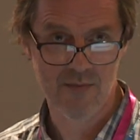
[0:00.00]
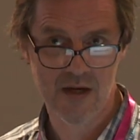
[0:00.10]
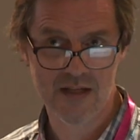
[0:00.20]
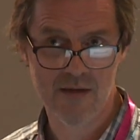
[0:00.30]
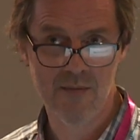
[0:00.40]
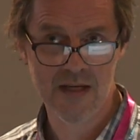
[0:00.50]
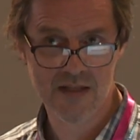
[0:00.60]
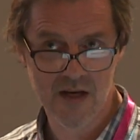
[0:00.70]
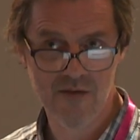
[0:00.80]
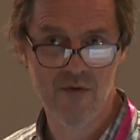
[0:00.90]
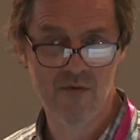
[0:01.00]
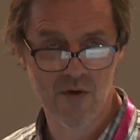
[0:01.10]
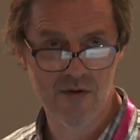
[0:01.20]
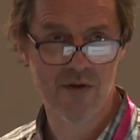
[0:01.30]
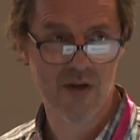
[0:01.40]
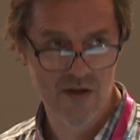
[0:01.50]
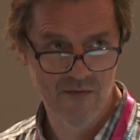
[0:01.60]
because it means that if you've got 30,